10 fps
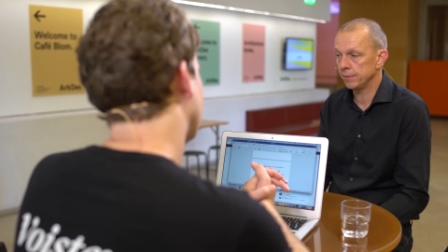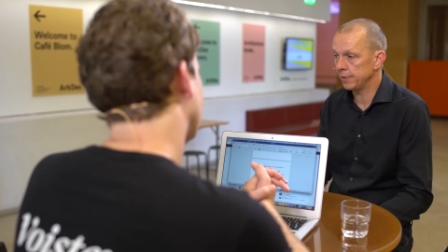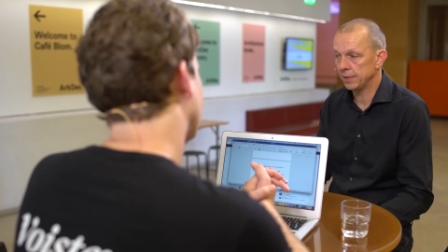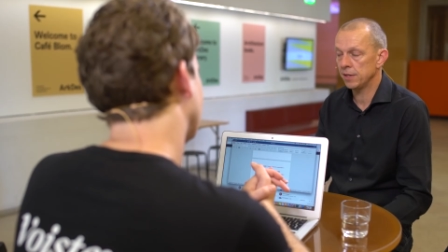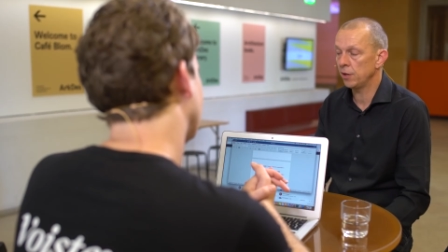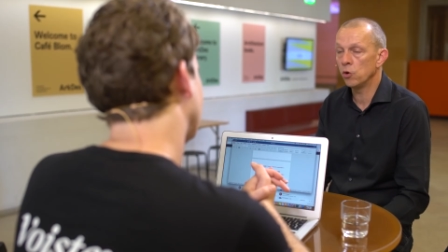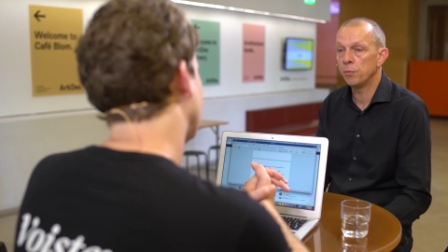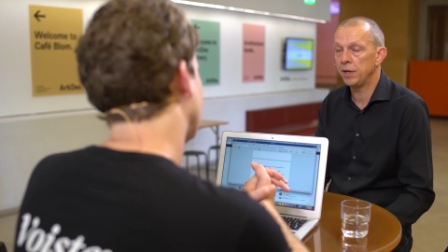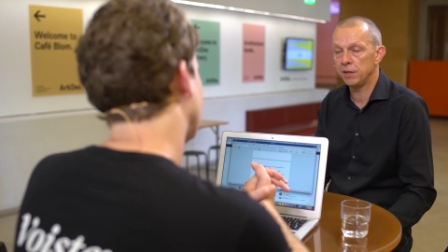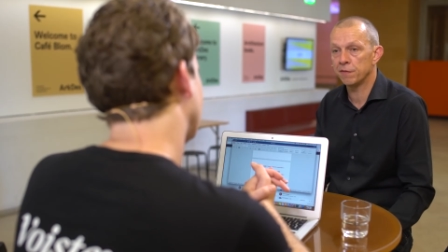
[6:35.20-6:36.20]
that's like
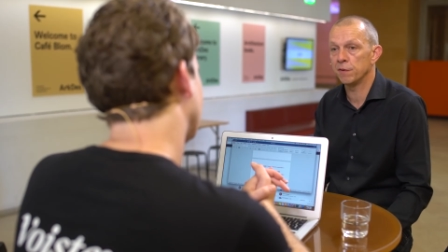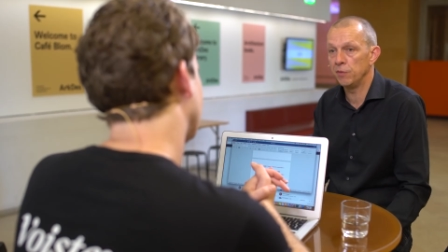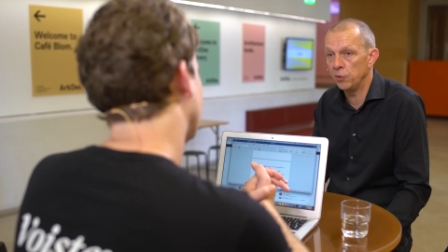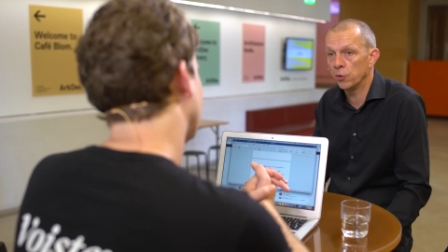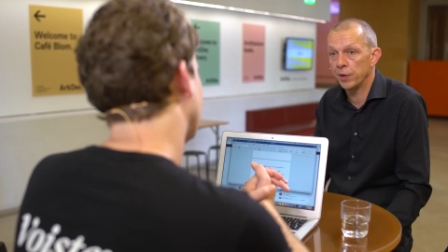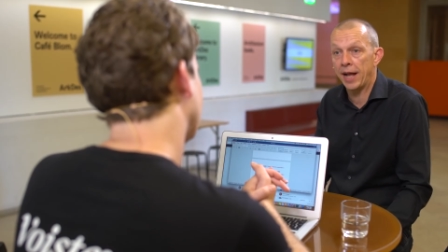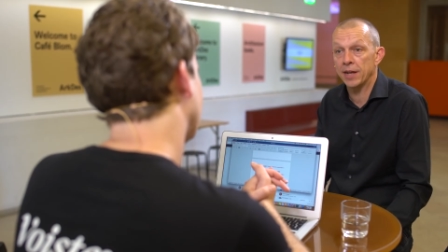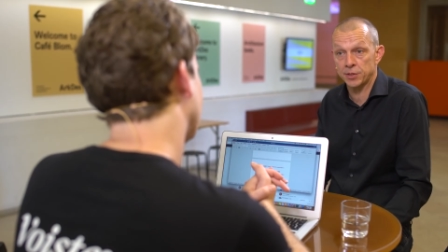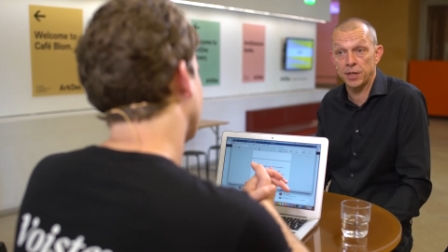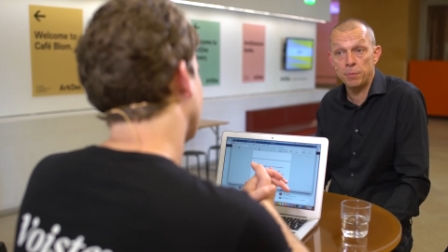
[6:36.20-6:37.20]
opening the front door and
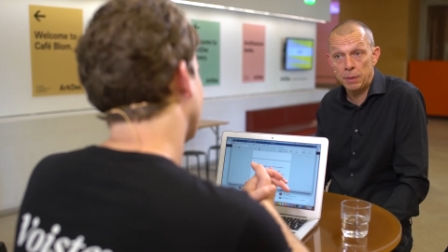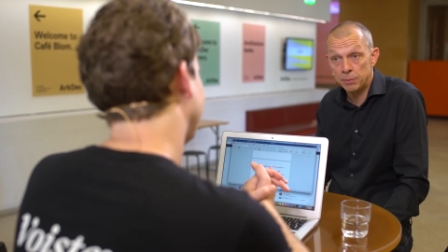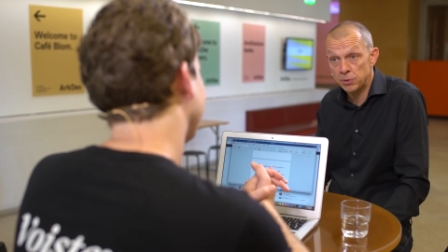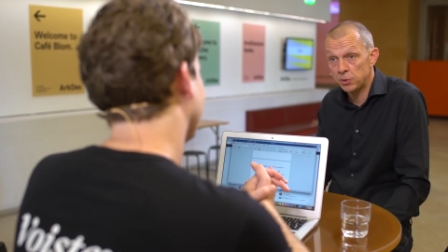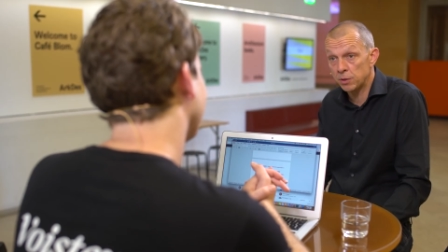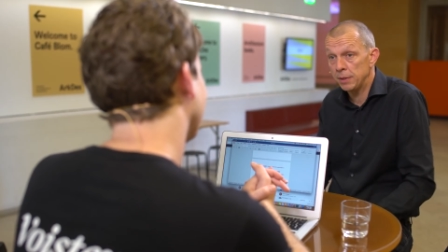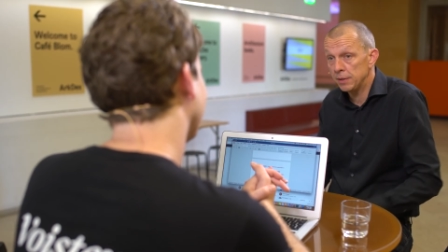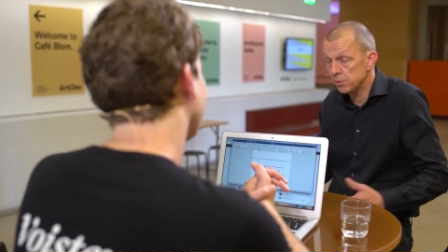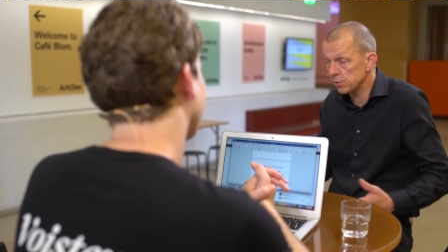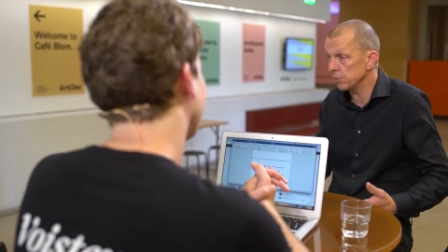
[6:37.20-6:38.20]
asking people to come
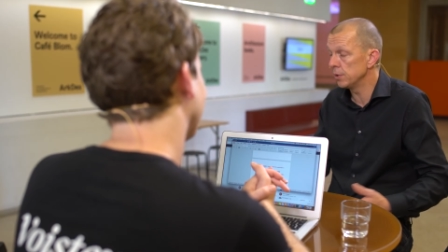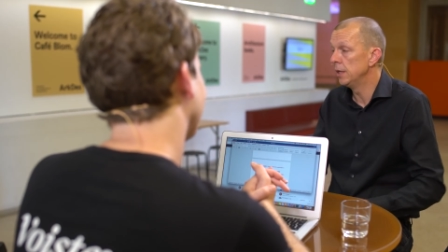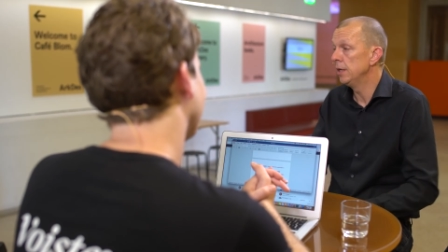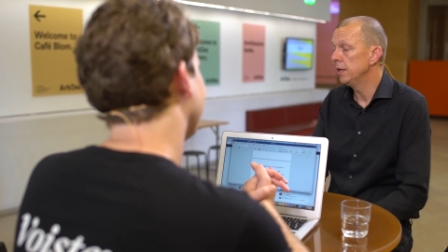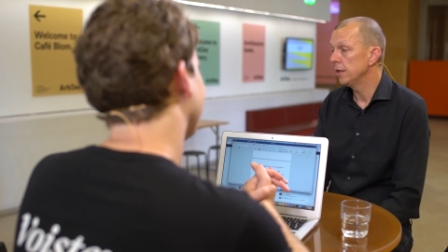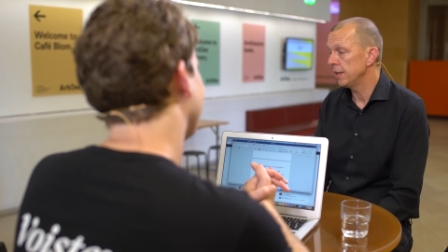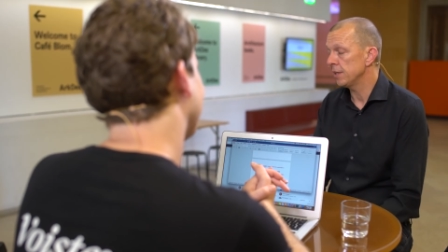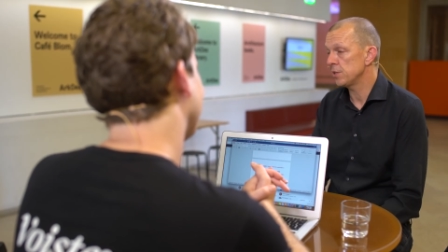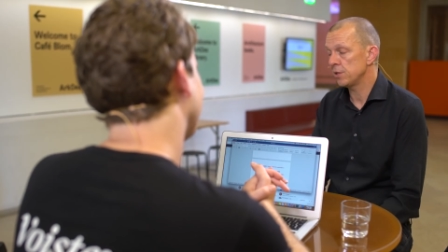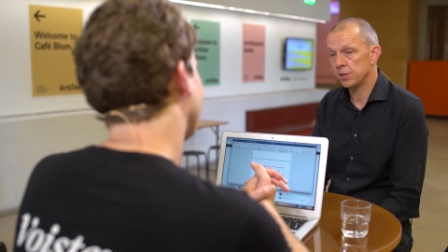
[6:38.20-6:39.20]
in. So
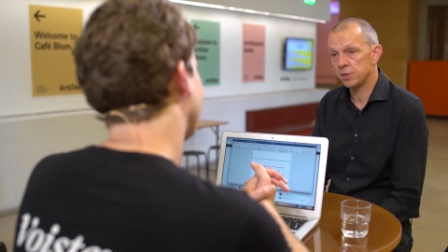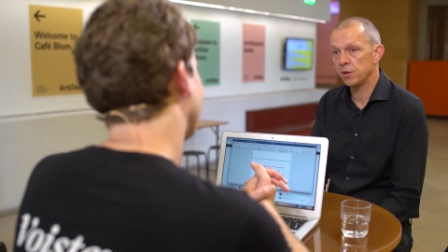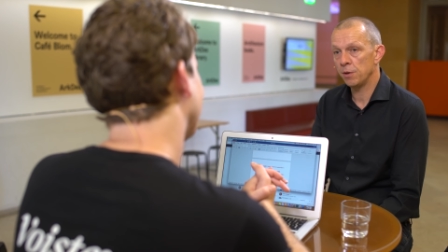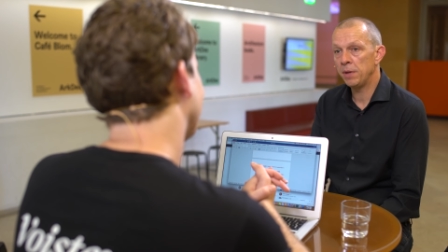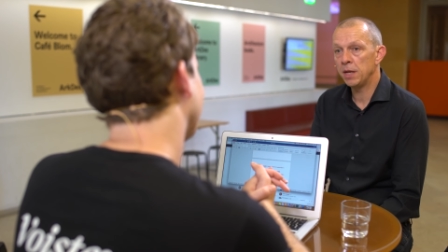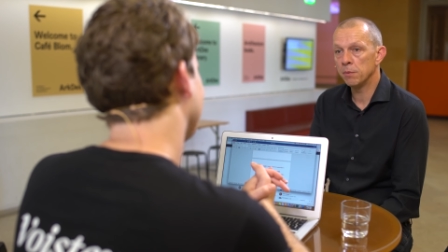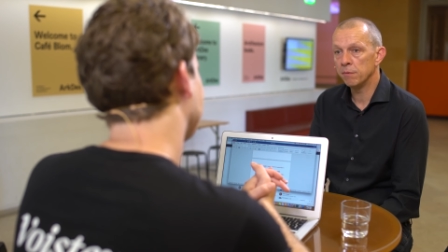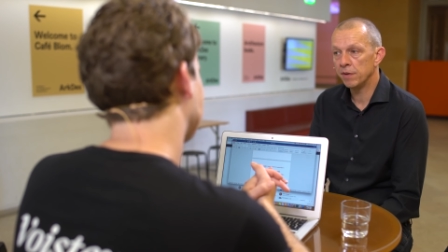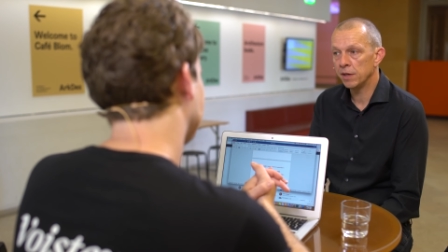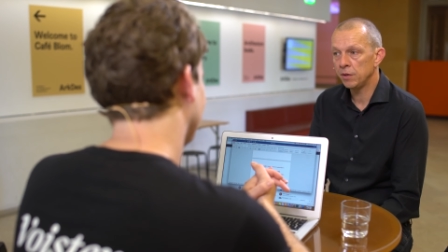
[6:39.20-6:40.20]
that's that's the
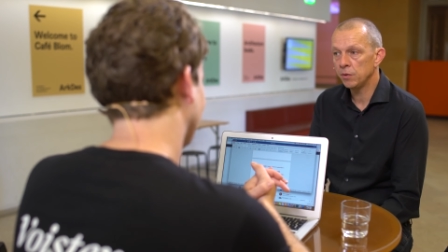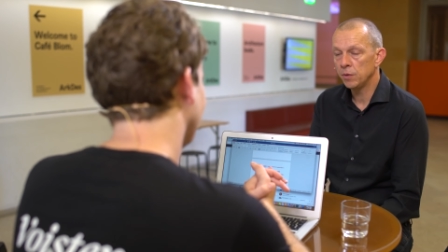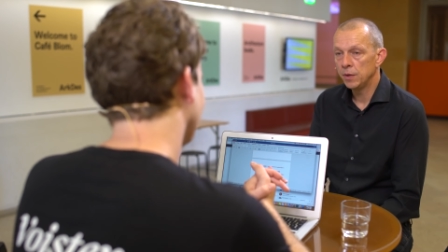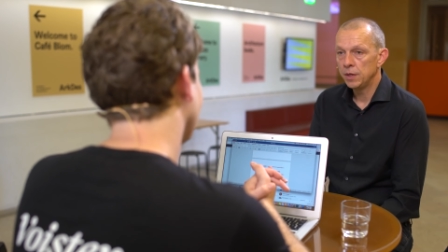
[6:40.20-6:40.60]
minimum value.